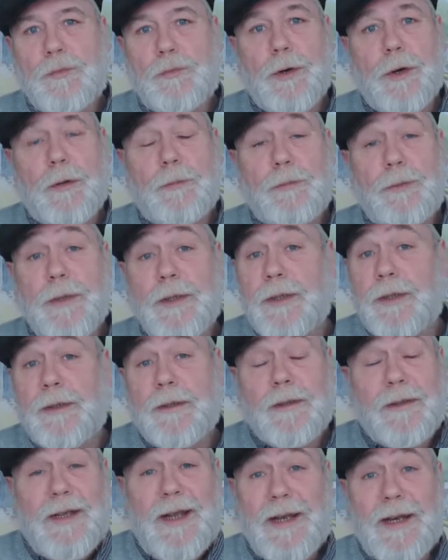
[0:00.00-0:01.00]
properly,
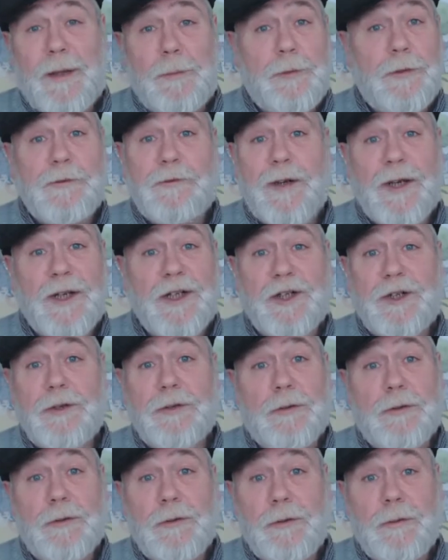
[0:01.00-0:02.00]
like a professional.